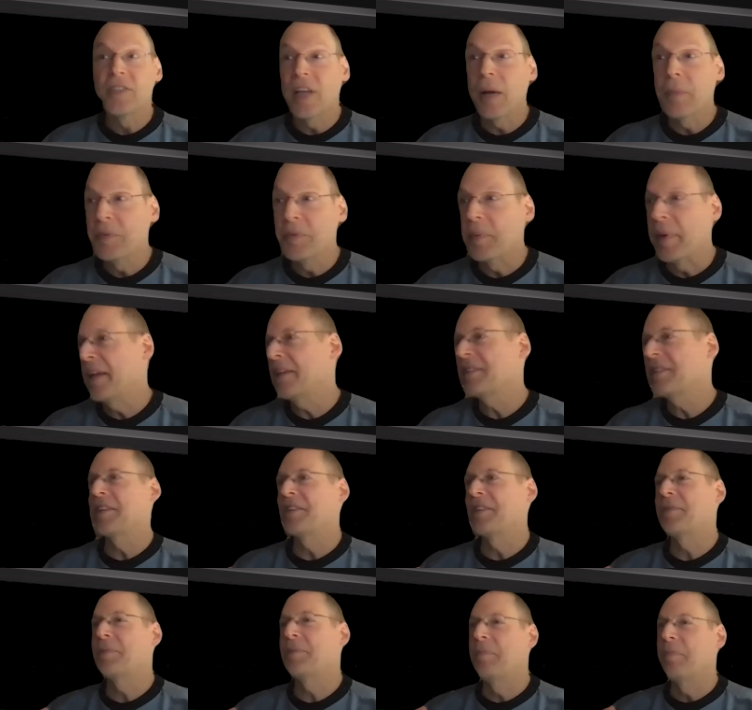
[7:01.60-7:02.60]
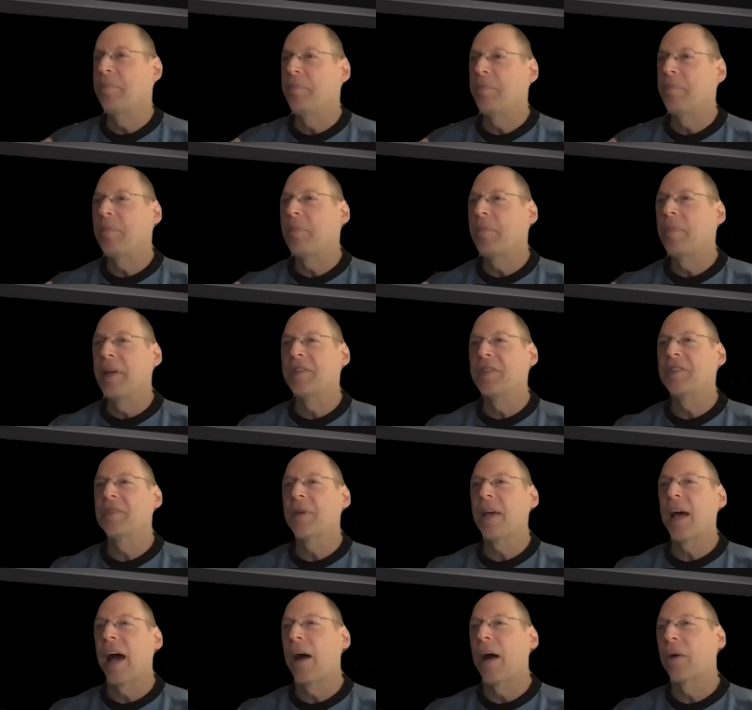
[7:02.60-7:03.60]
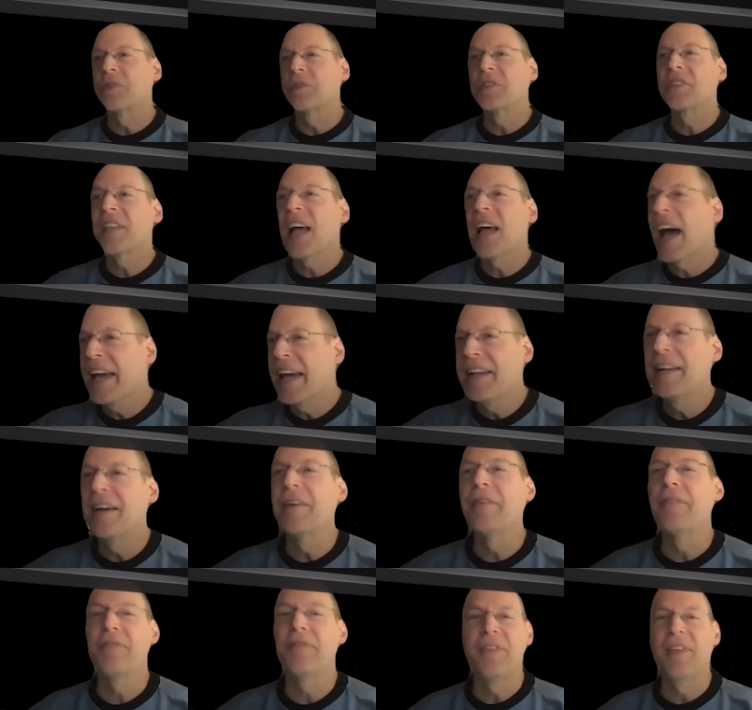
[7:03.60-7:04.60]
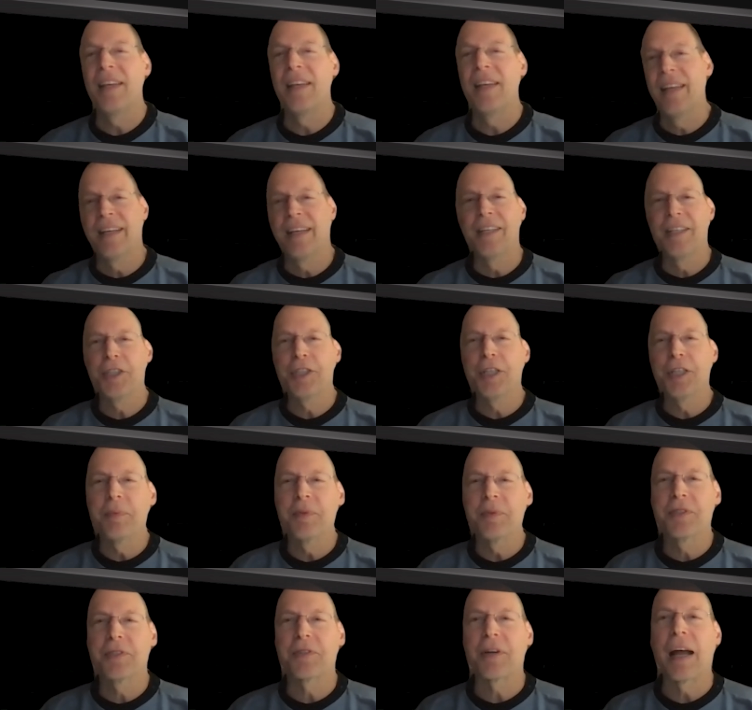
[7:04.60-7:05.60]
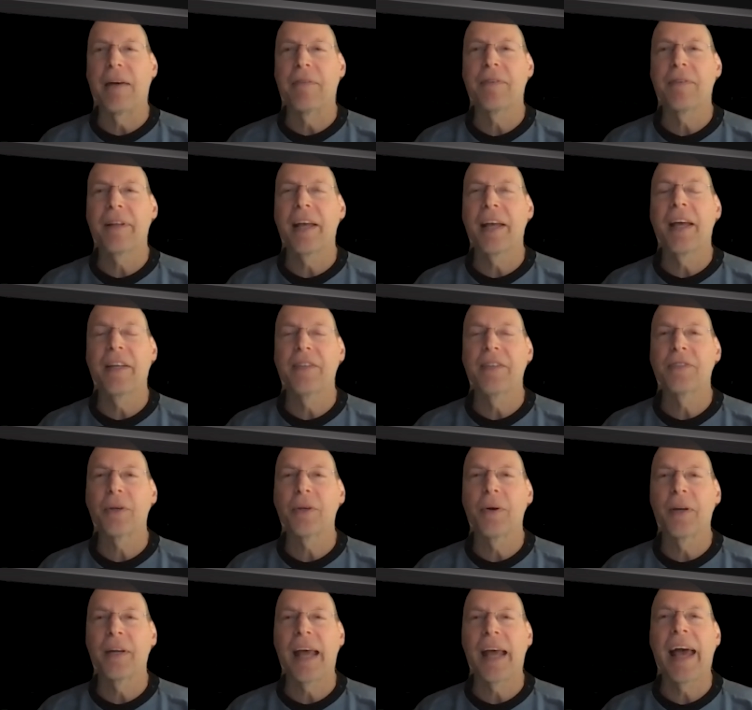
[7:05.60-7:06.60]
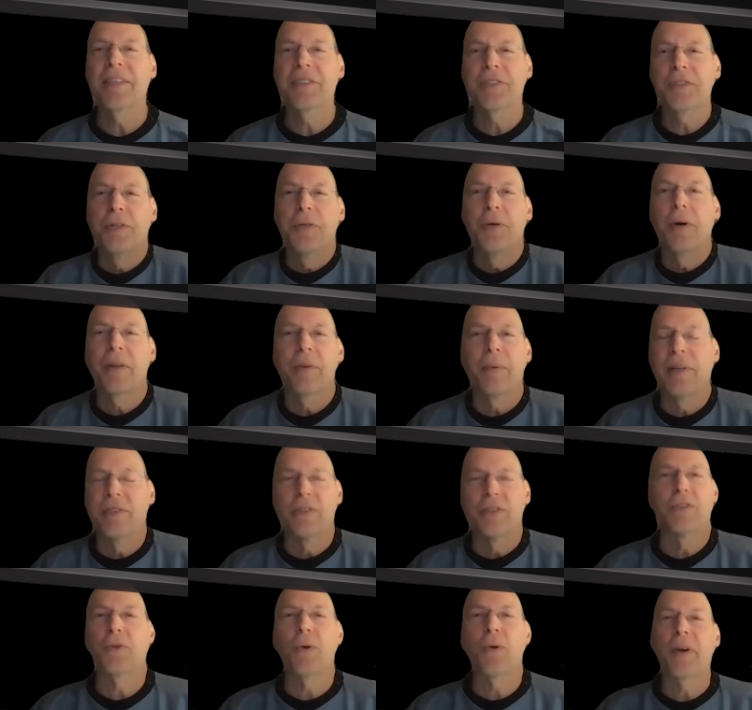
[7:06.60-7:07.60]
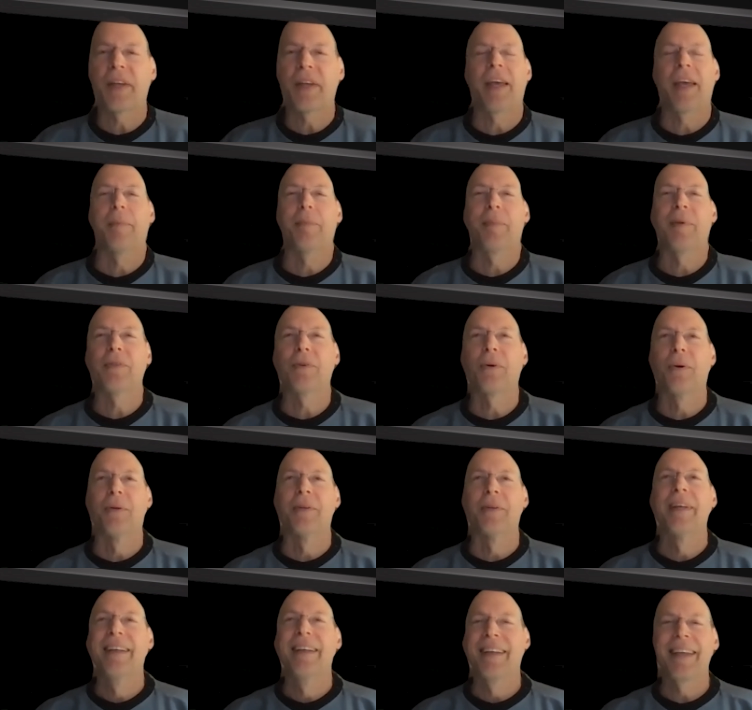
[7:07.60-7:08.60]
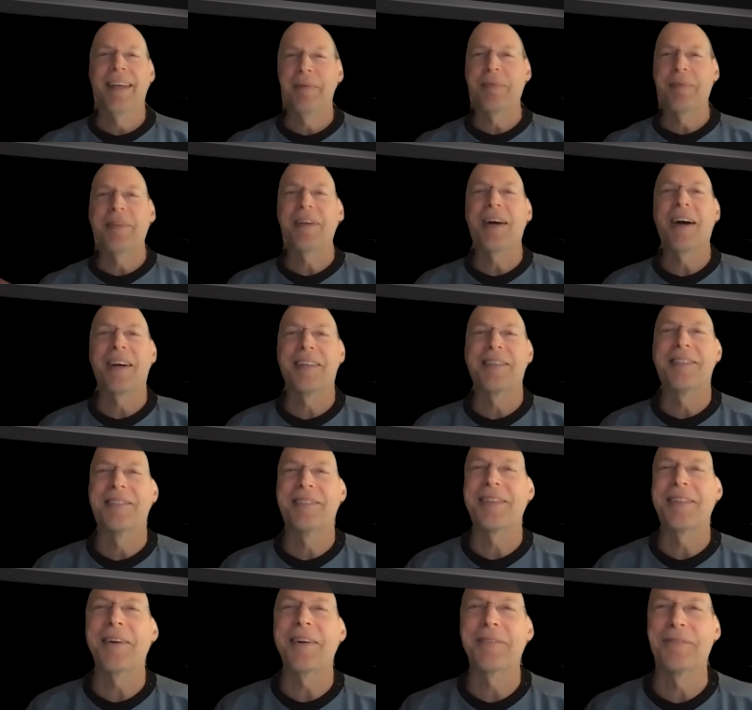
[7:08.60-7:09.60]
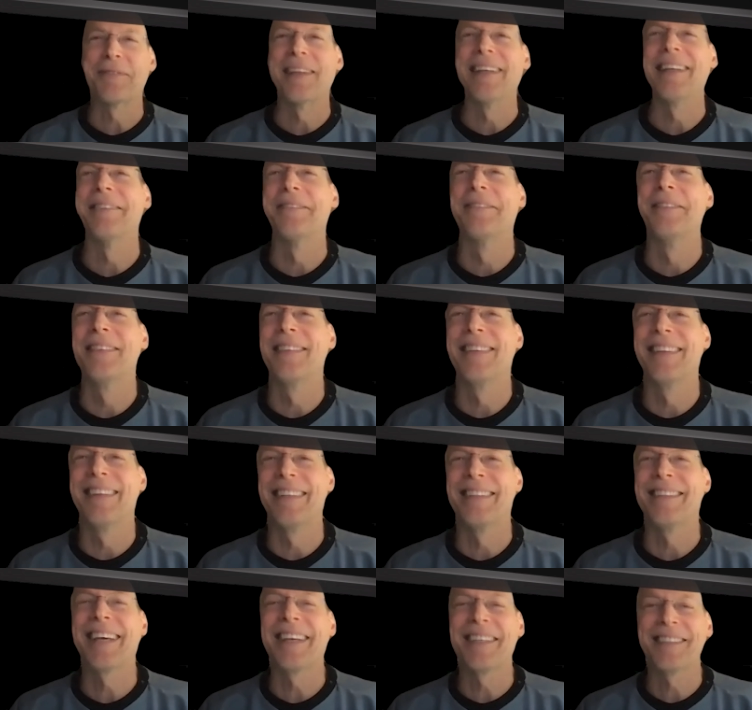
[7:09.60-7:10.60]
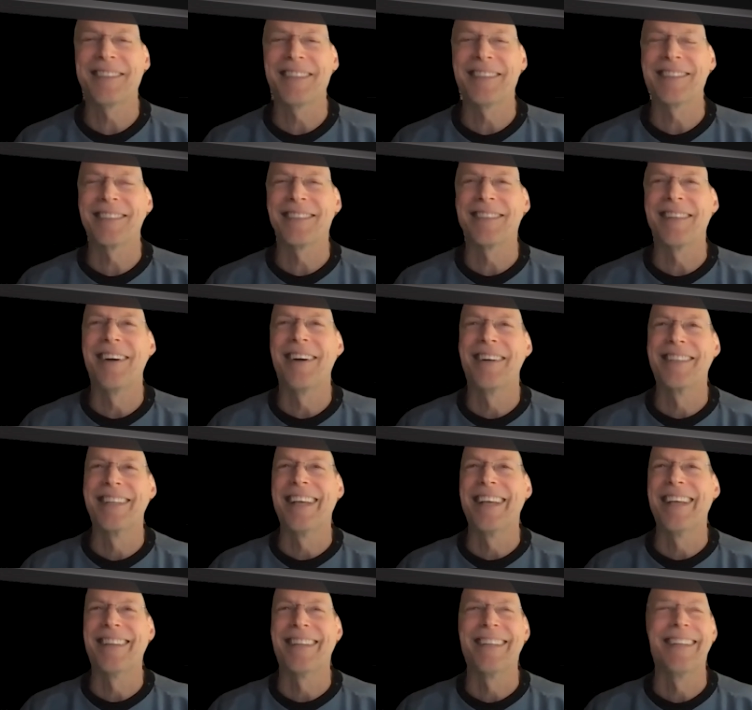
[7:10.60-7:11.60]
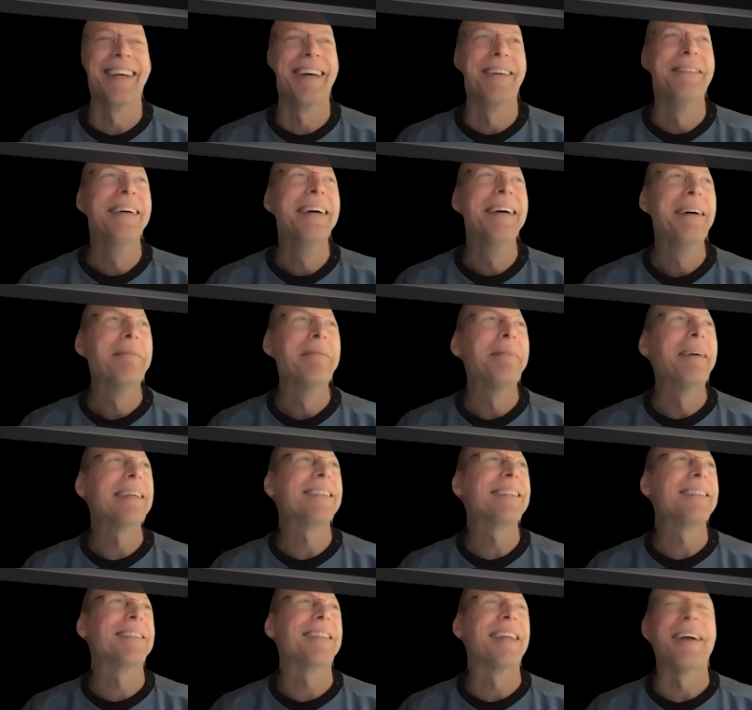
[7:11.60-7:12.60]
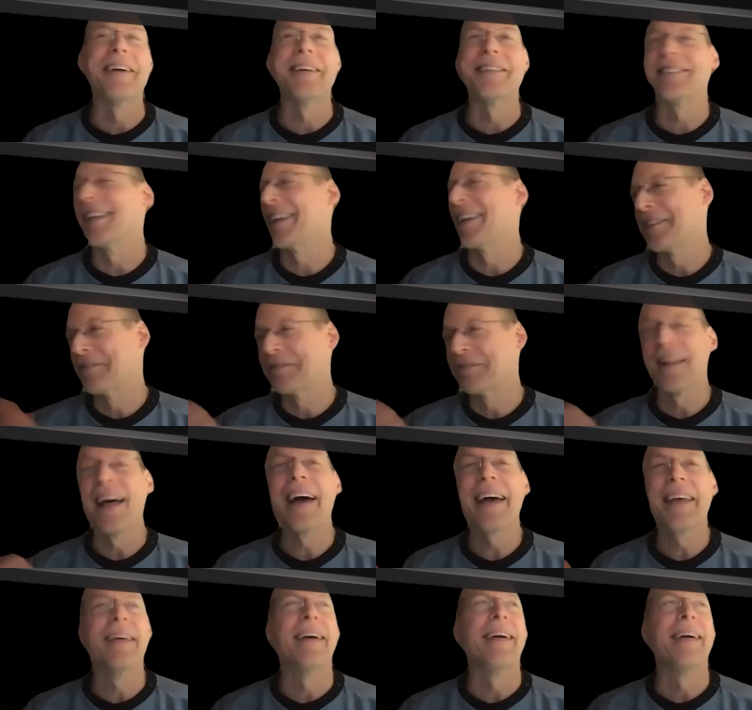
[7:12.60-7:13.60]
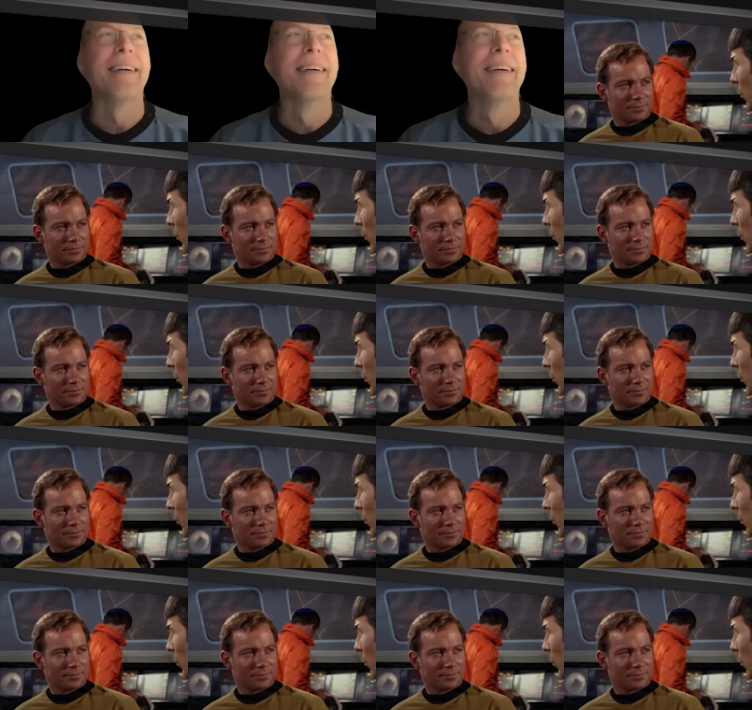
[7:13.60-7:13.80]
subspace. It's outside of the ship's travel, and so it has to. Otherwise, the story can't be told. Can't be talking to the Starfleet if it takes just as long to get the damn message there as they could fly there.